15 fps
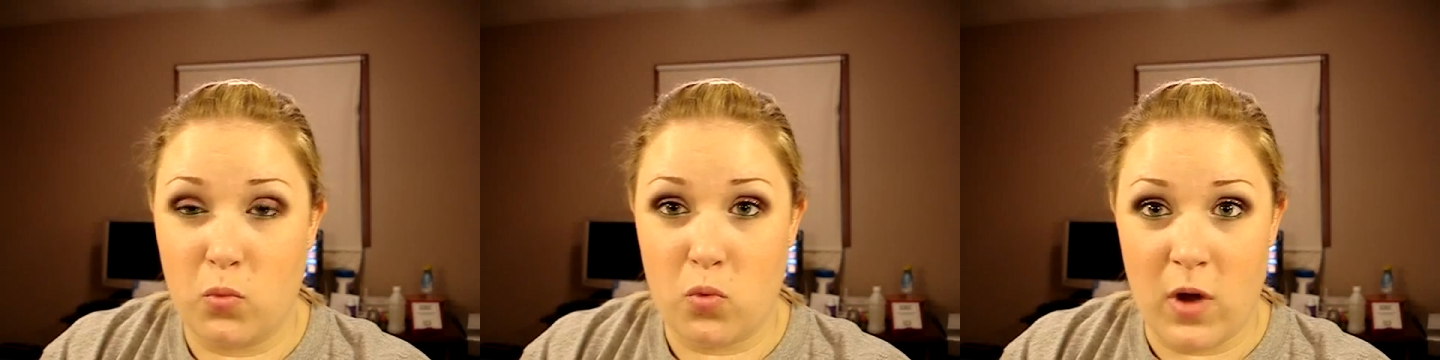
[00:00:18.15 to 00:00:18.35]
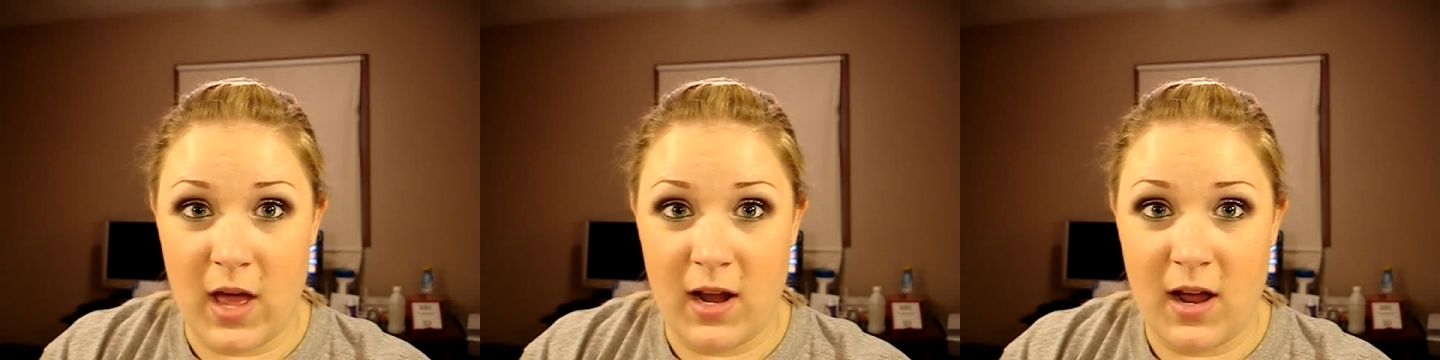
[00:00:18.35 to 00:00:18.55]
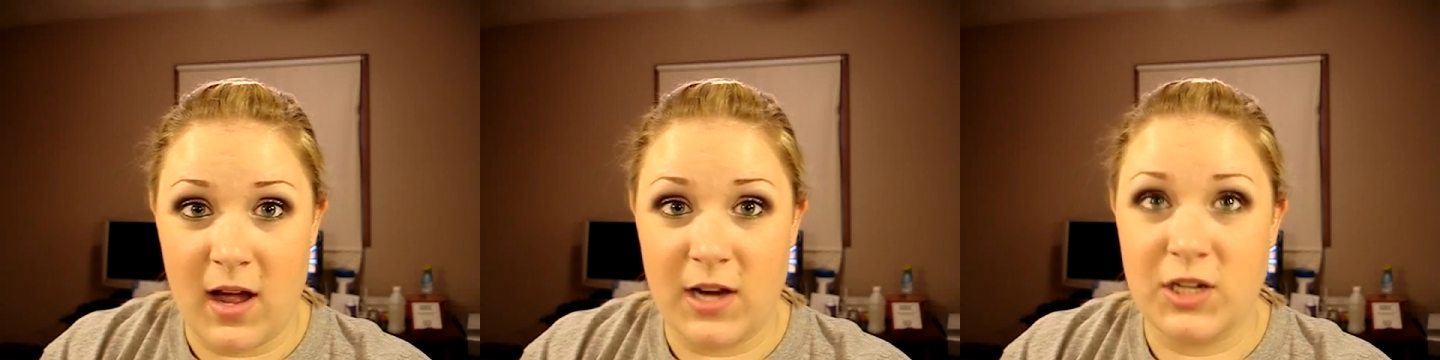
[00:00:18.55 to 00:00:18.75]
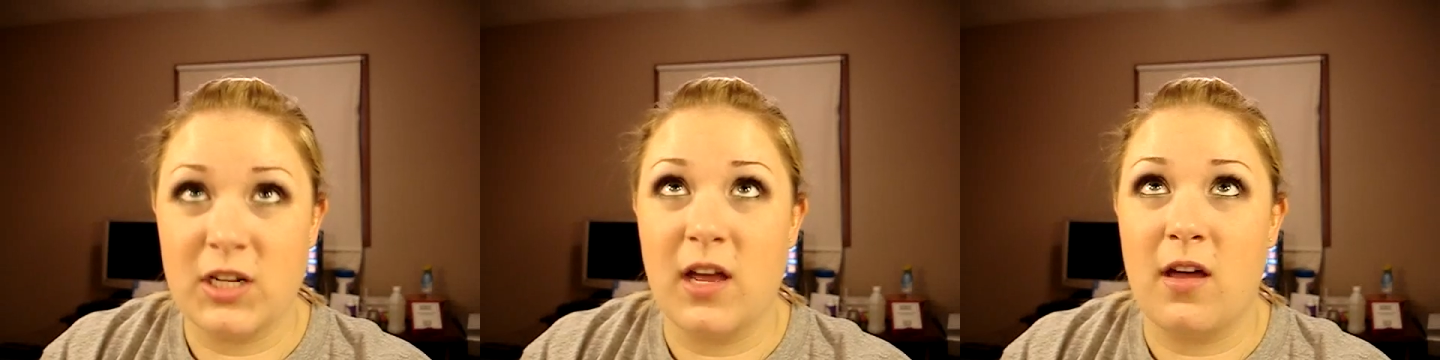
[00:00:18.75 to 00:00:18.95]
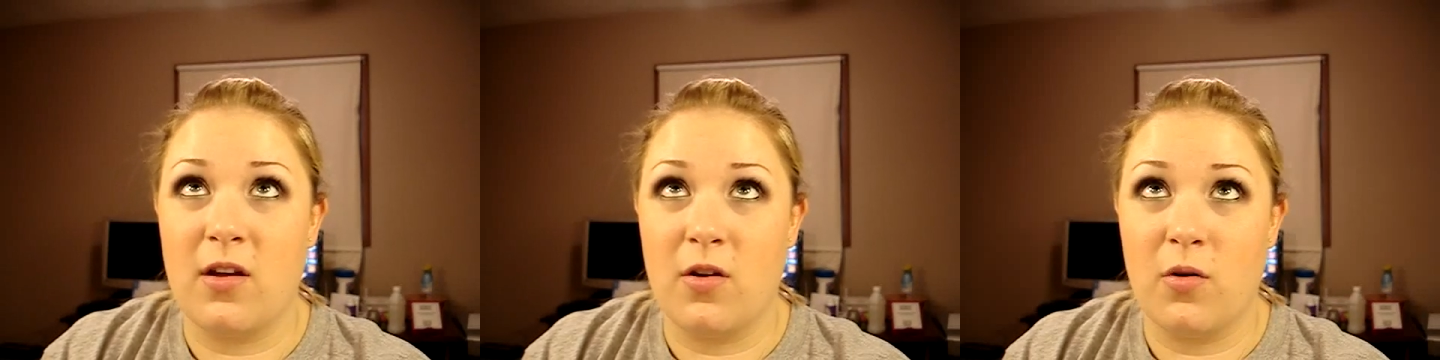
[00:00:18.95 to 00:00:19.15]
red
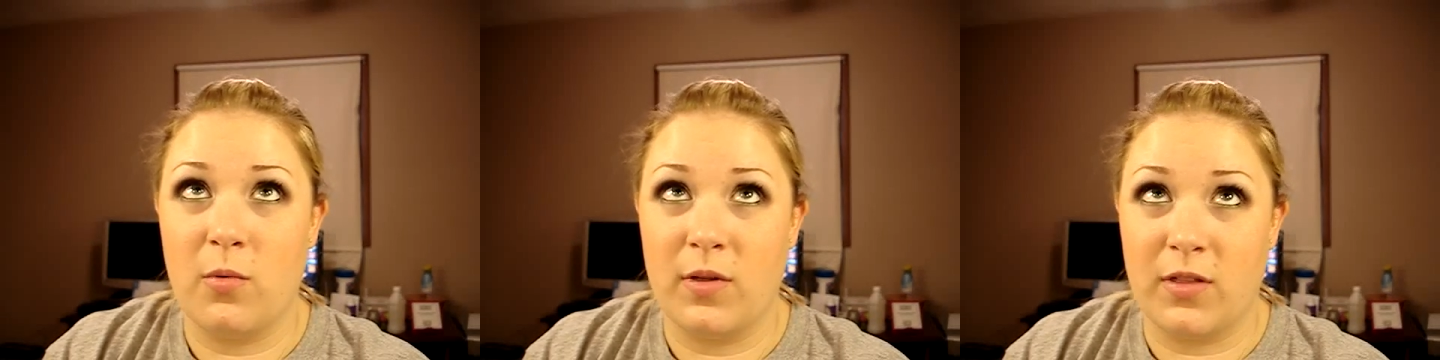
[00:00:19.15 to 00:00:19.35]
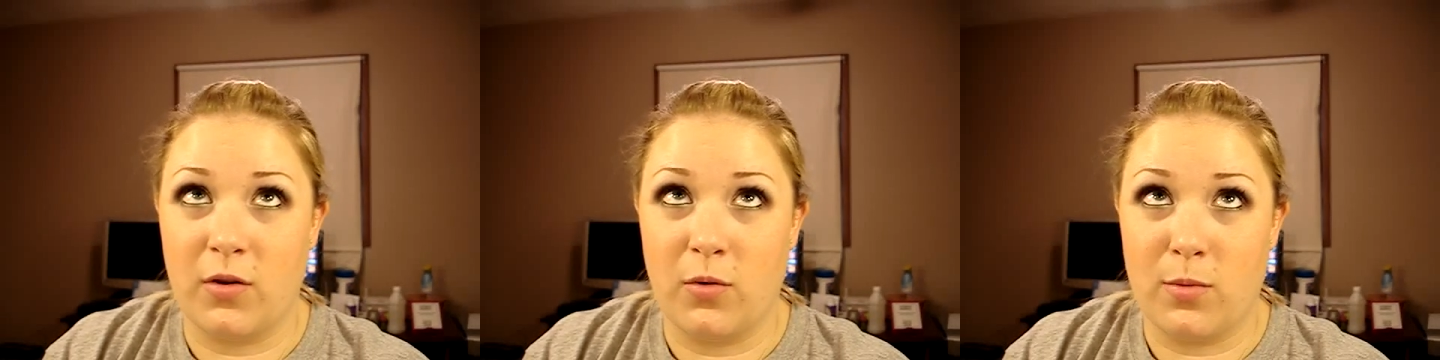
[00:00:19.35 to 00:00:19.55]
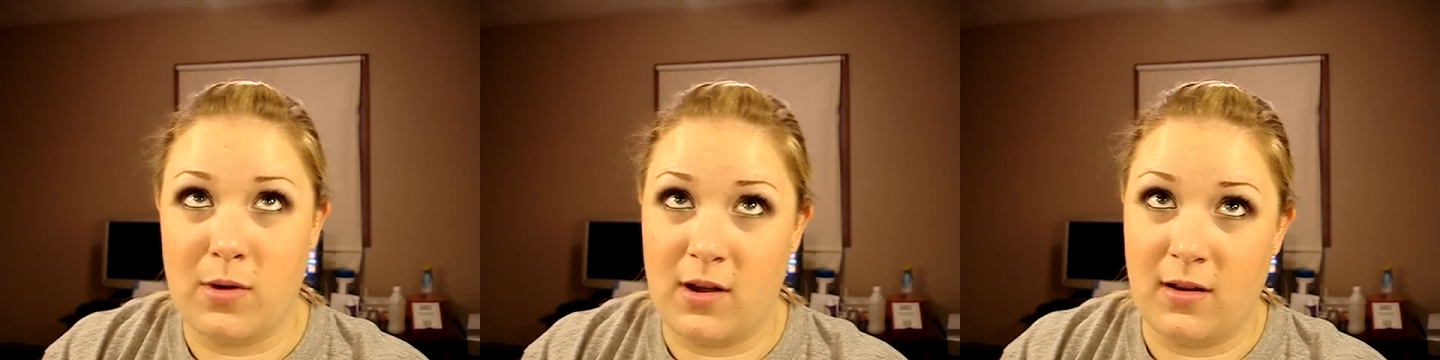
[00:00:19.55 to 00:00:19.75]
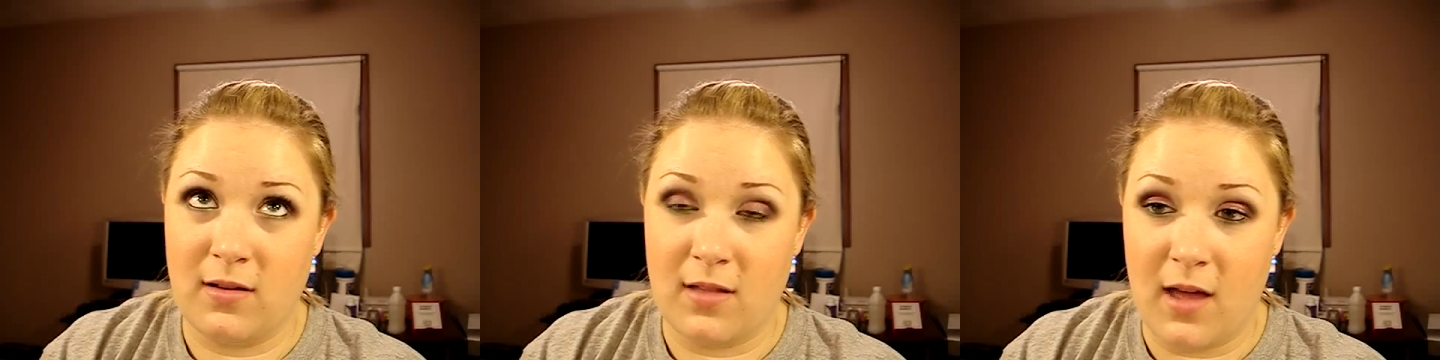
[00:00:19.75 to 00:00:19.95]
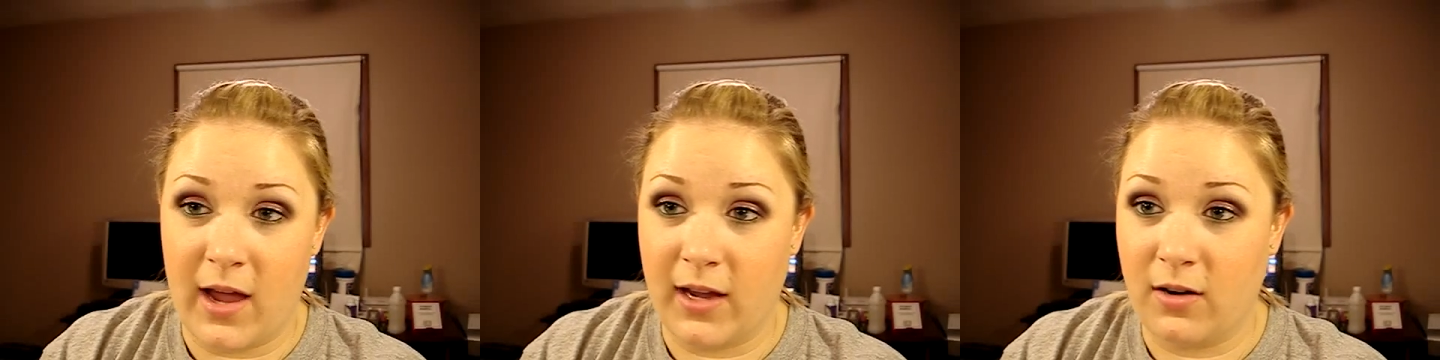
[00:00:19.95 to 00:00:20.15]
eyeshadow with a
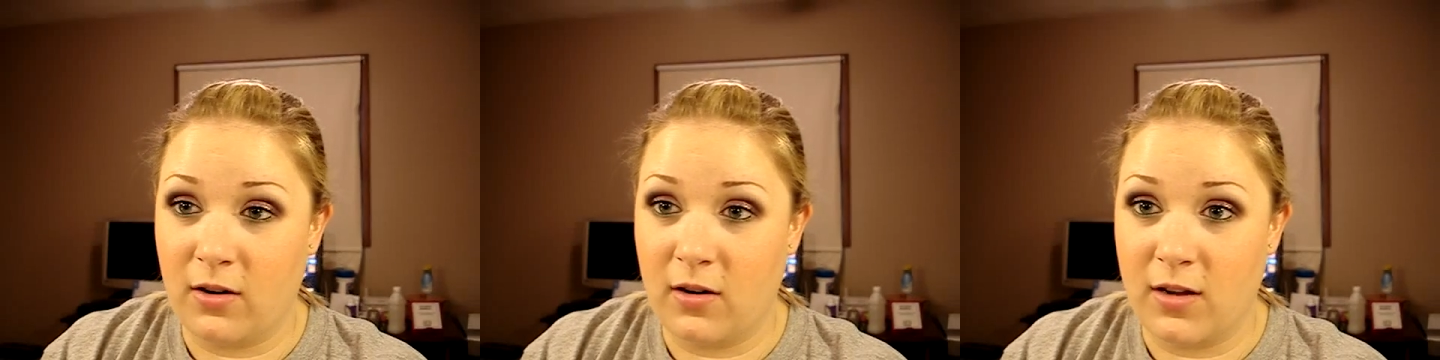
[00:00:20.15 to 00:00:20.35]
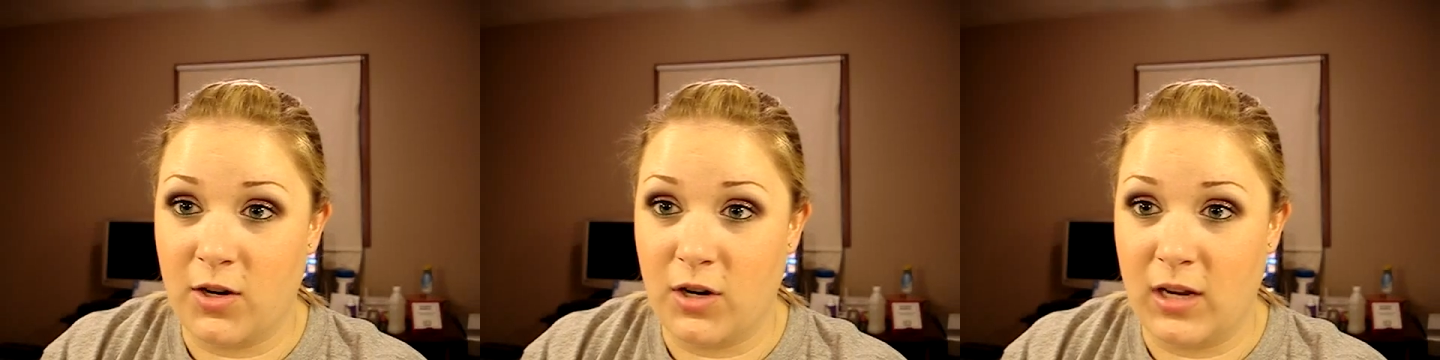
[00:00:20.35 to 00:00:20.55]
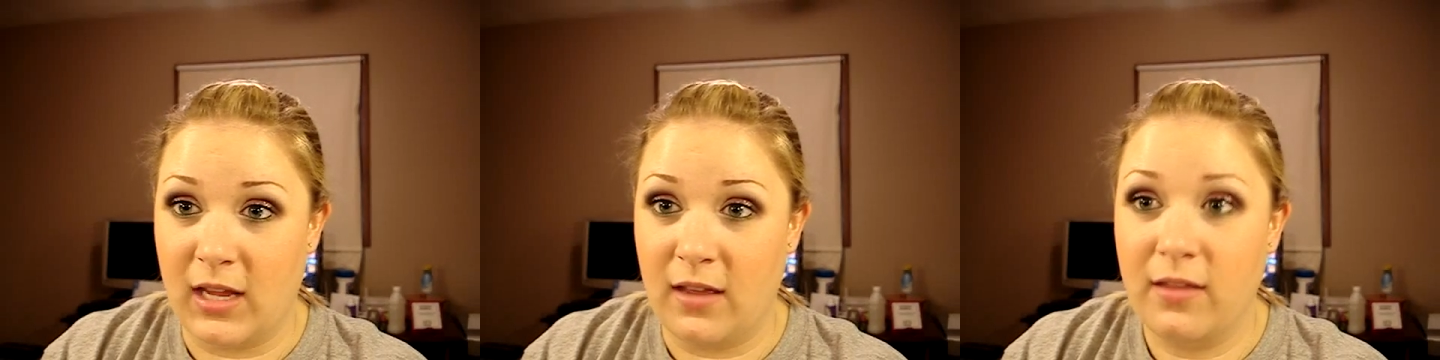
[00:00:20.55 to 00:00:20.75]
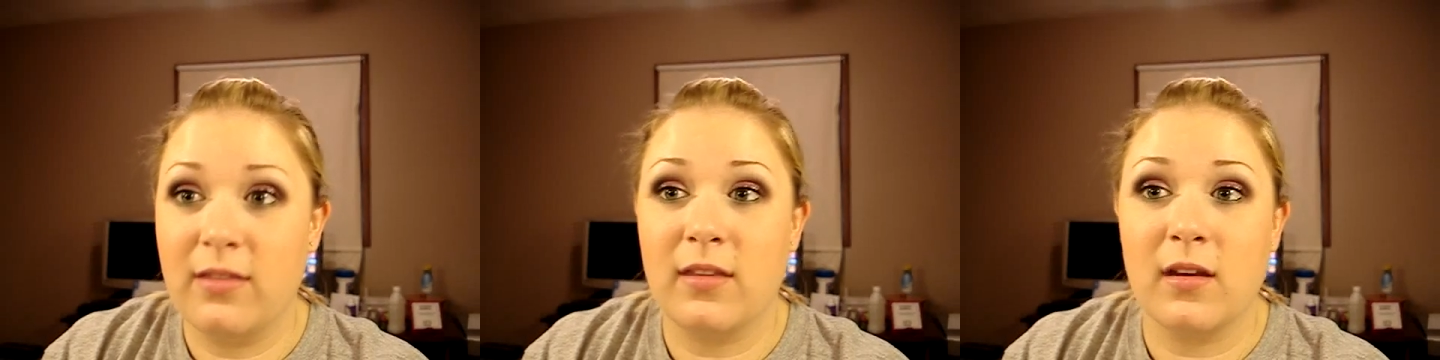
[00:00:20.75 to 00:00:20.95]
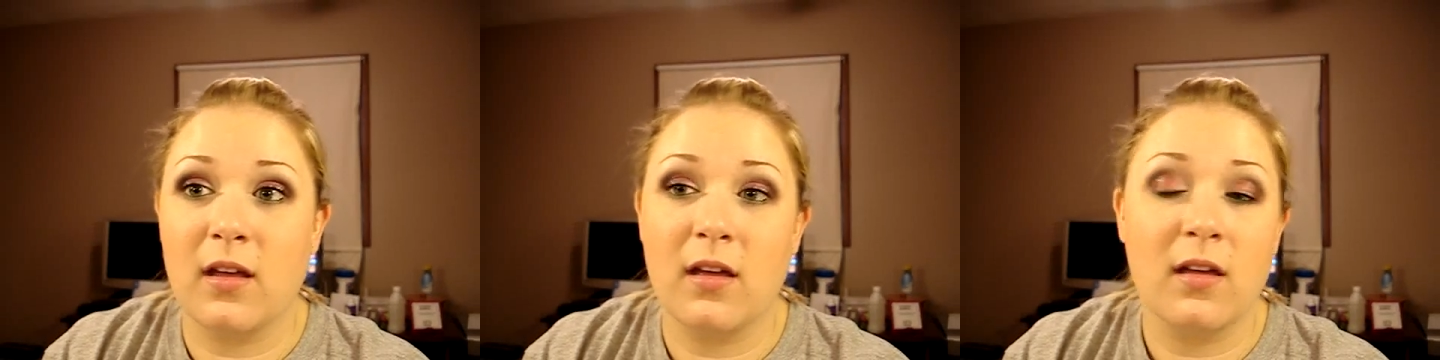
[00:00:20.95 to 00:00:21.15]
green liner
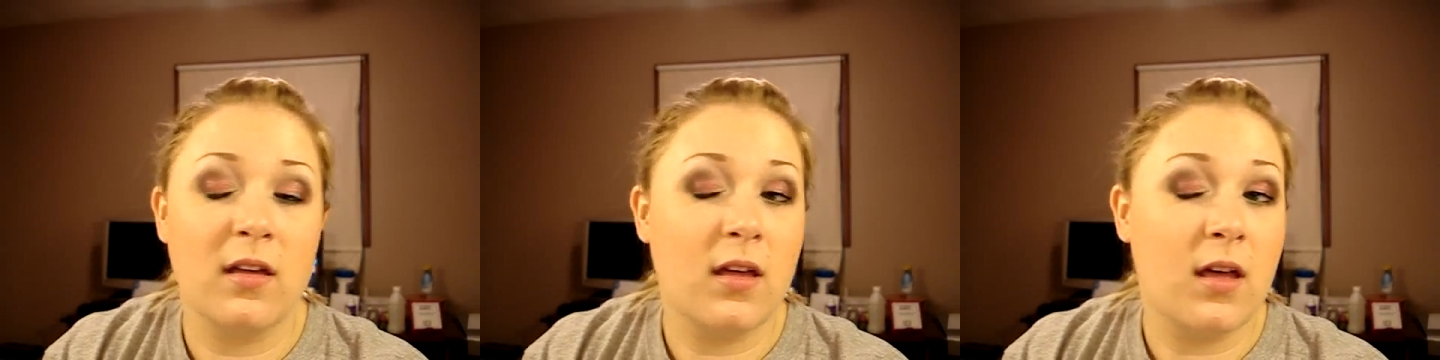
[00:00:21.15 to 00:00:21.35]
underneath and